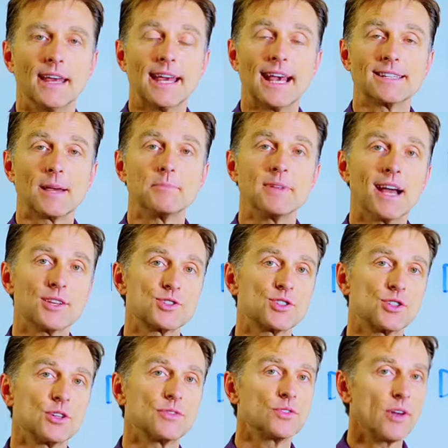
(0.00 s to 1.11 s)
Hey guys, I'm not
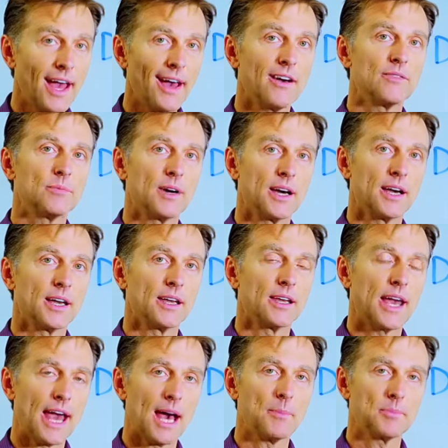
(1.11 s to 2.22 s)
sure if you have
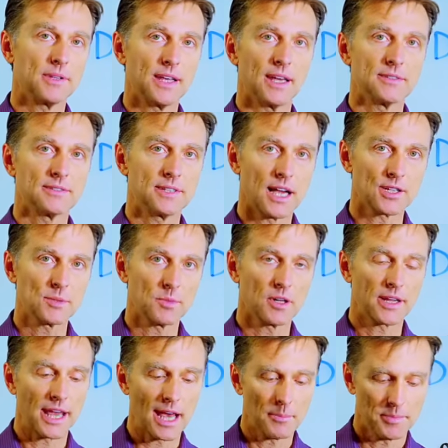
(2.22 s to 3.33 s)
my app yet, Doctor
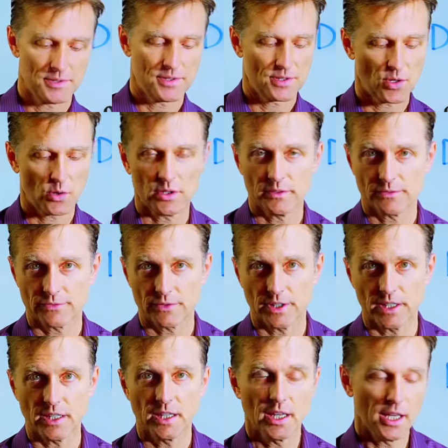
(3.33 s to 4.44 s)
Berg app. It's totally
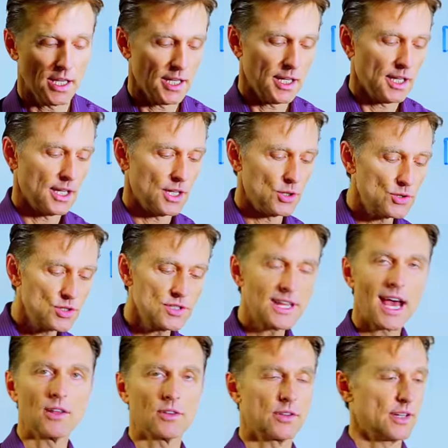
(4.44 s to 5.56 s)
free. You should
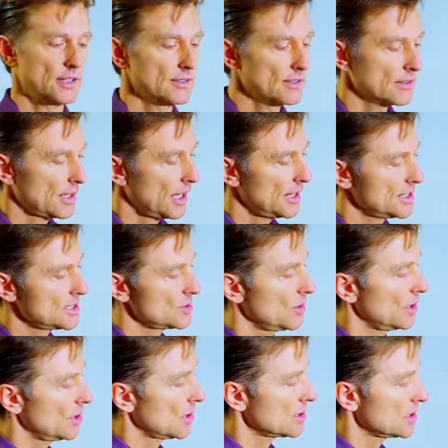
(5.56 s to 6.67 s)
download it. Okay, this is
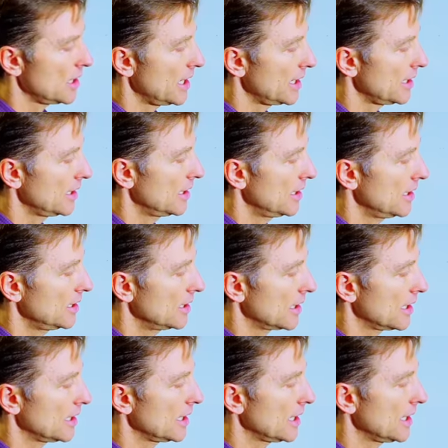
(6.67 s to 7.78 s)
what it looks like. You
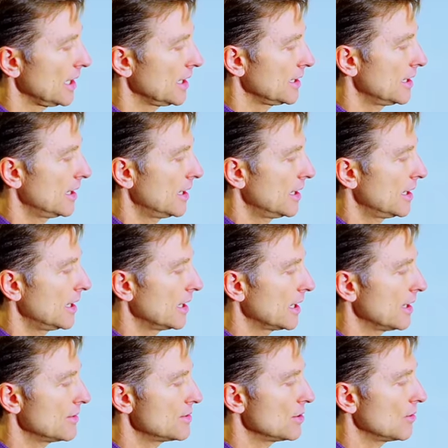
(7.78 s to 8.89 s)
click it. It
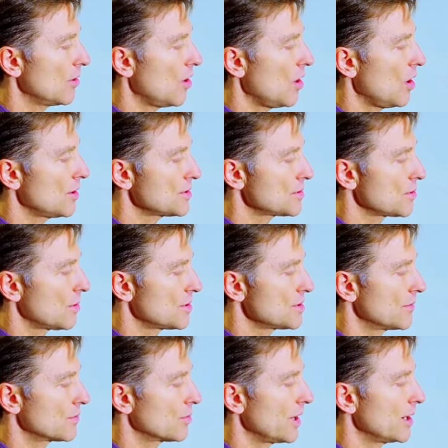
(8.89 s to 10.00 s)
gives you all
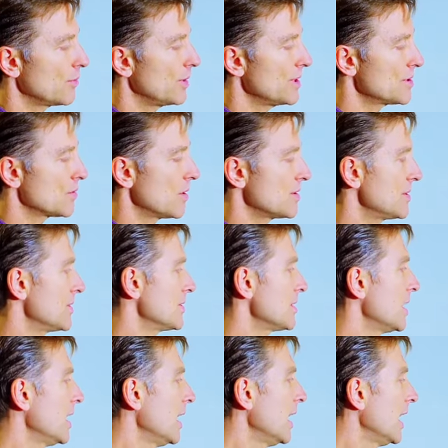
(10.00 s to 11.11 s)
sorts of great resources.